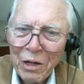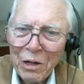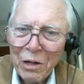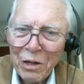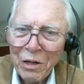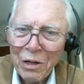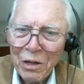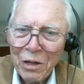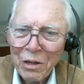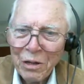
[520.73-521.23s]

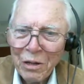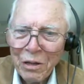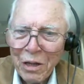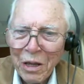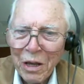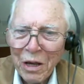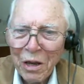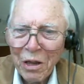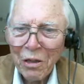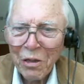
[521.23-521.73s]
uh,
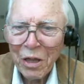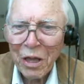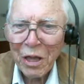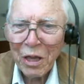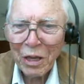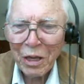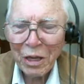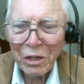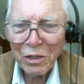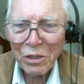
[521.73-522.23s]

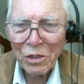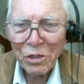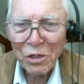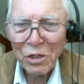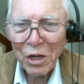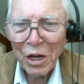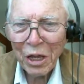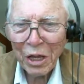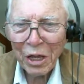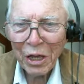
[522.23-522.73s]
anything as
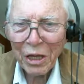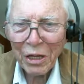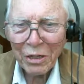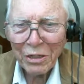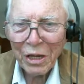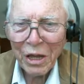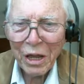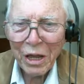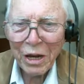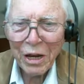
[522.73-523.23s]
slick
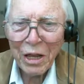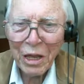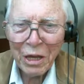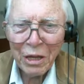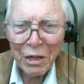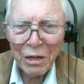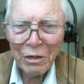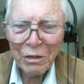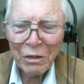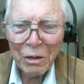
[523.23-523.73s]
as that
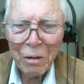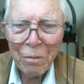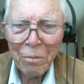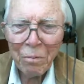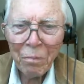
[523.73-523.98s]
is,